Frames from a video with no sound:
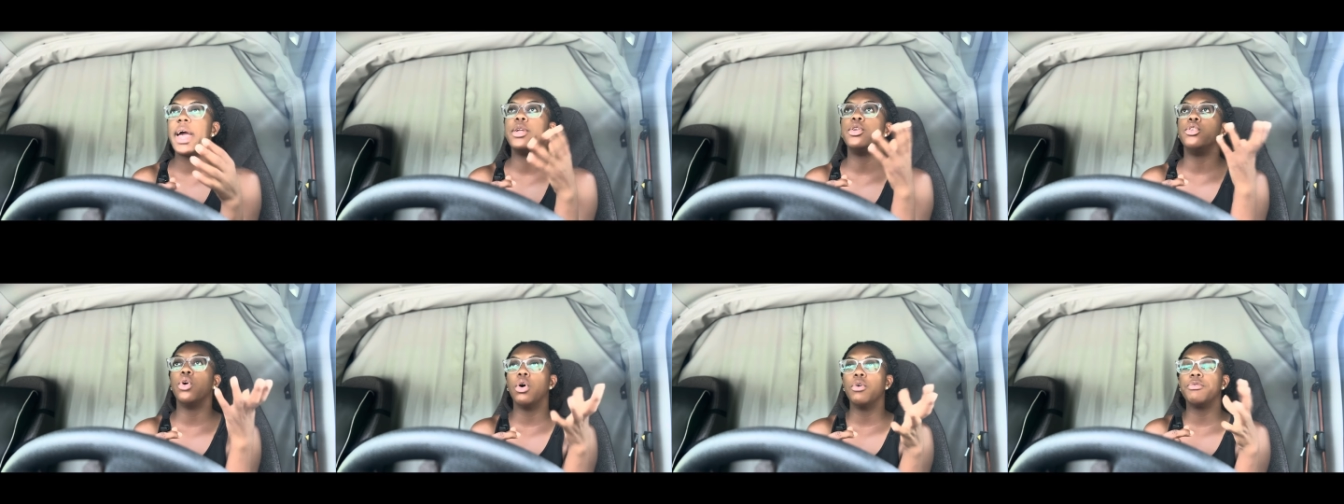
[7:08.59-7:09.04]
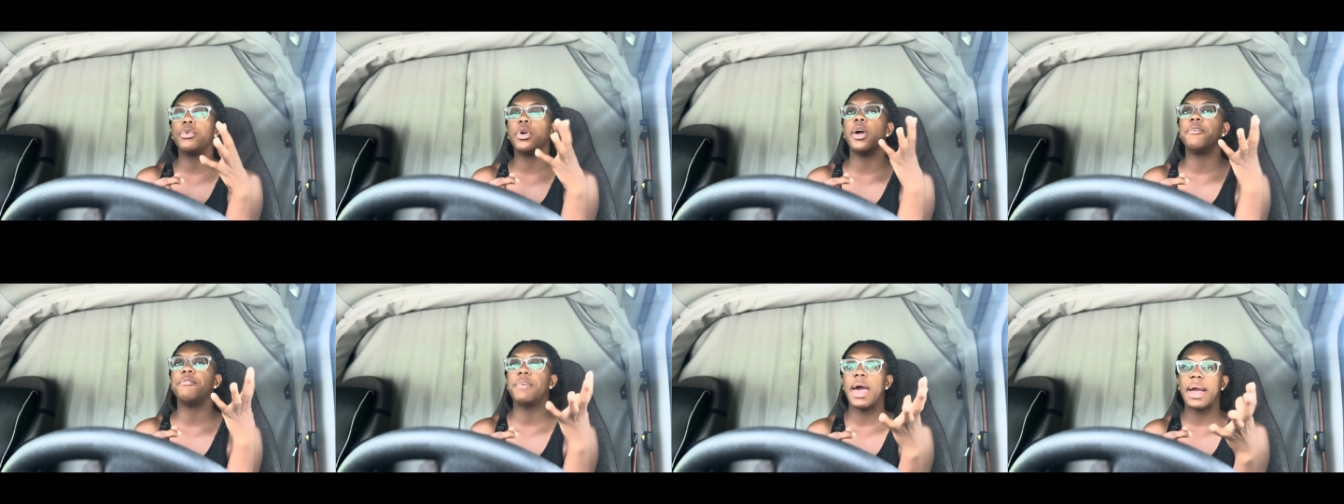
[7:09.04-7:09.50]
I know for
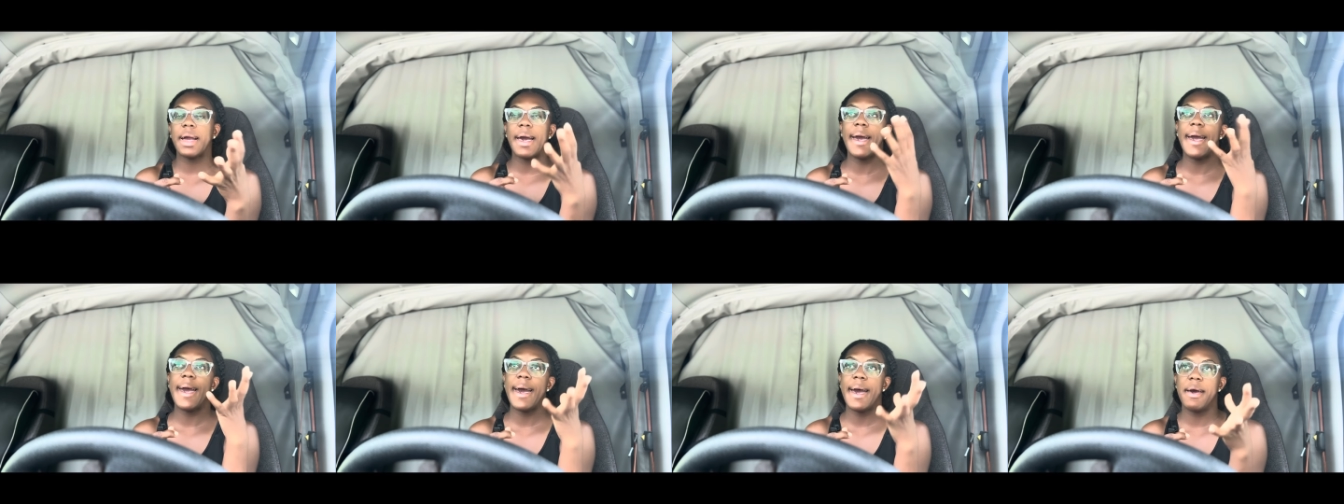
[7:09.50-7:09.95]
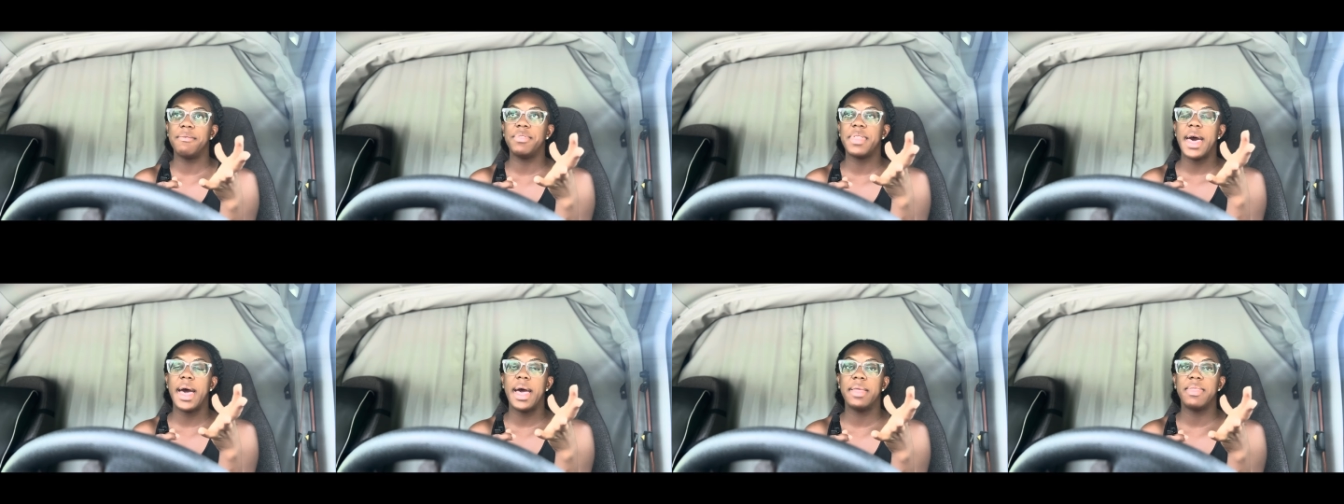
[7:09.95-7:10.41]
a fact I have
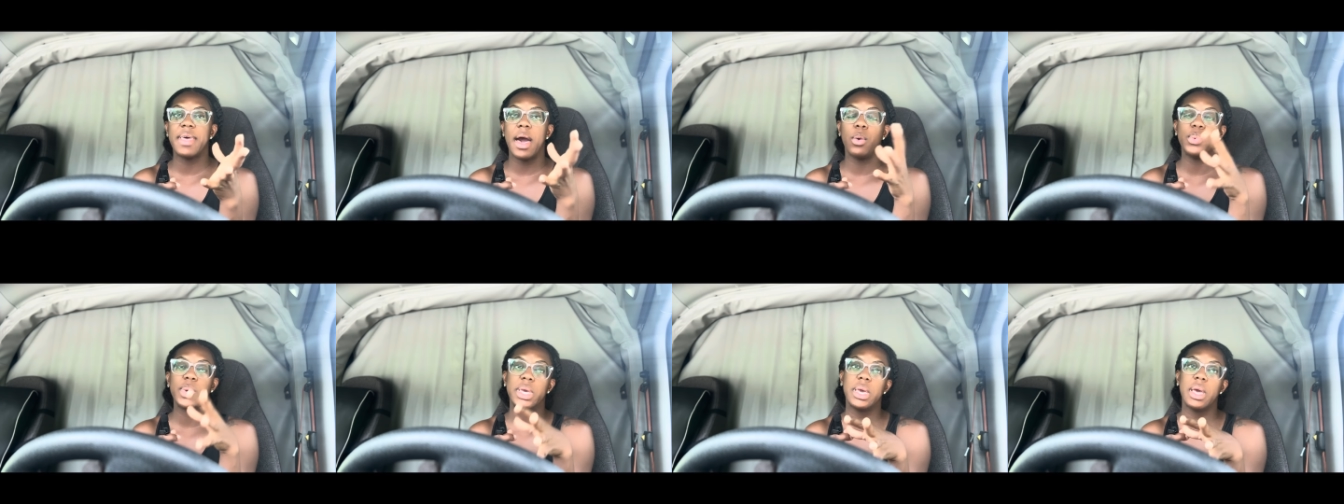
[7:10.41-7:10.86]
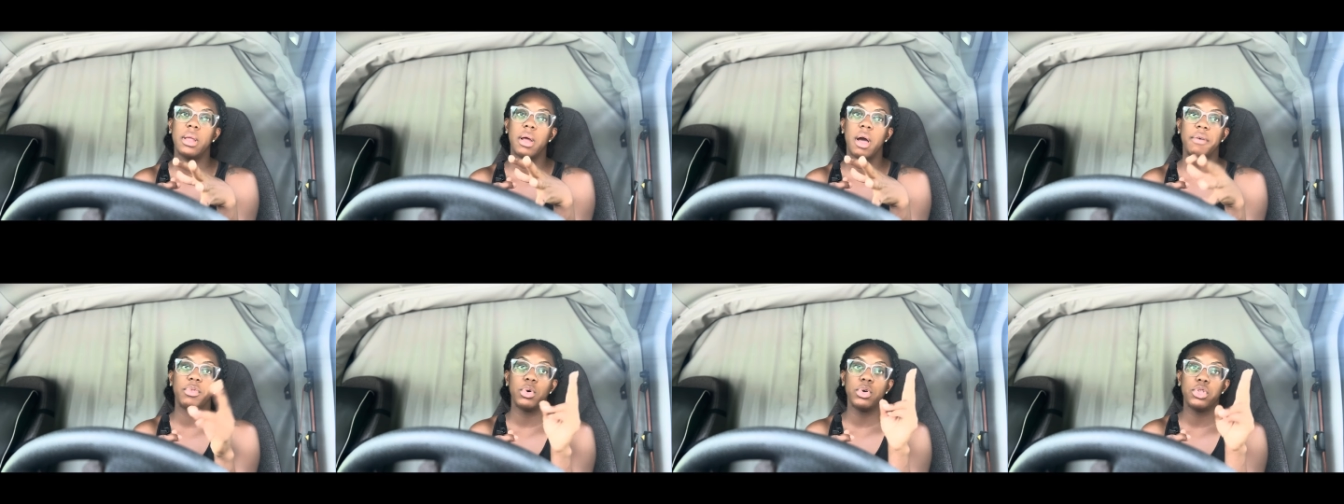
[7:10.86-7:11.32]
that weekend
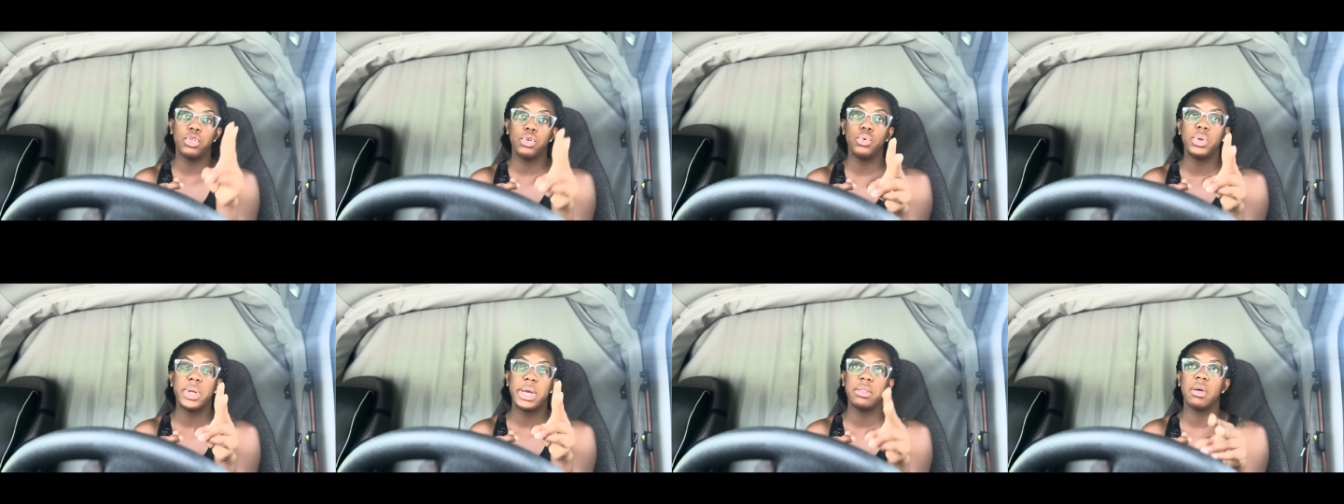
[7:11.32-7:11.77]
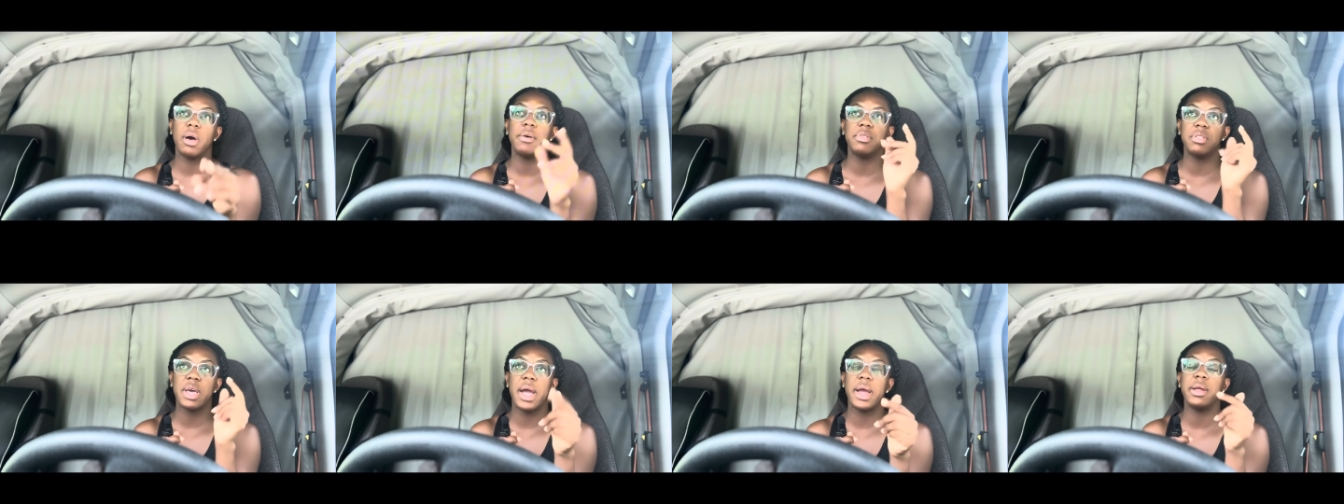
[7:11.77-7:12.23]
or those 2 days
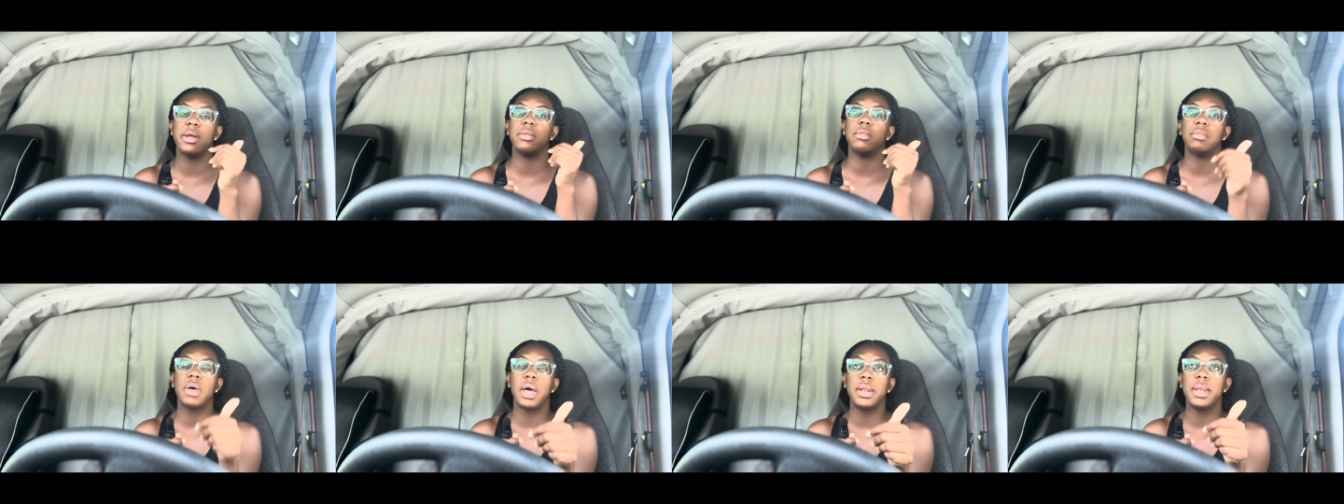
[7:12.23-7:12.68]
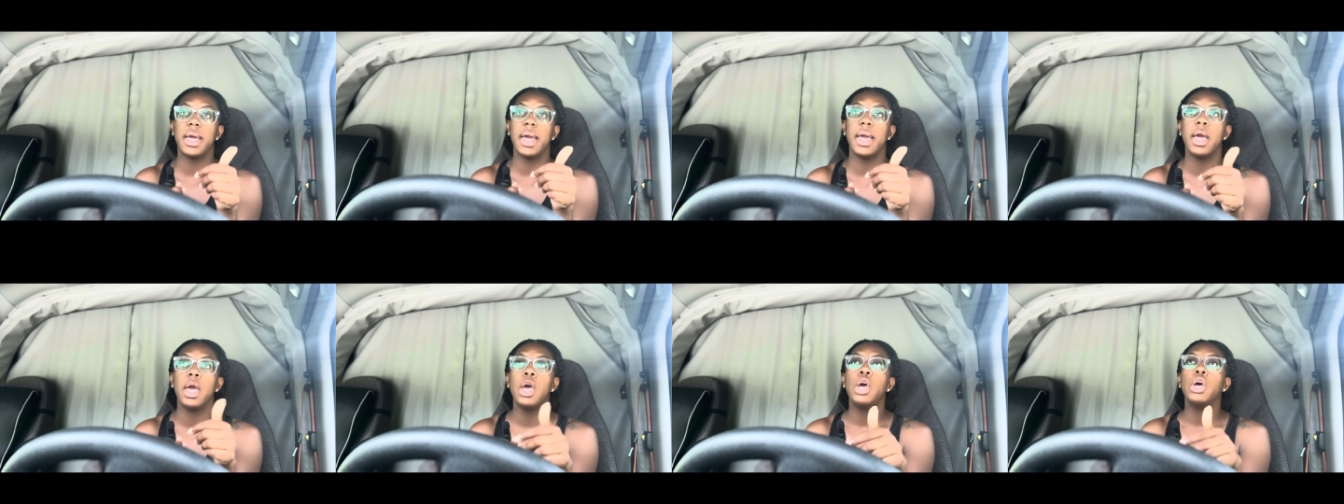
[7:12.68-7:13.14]
off, Saturday and Sunday.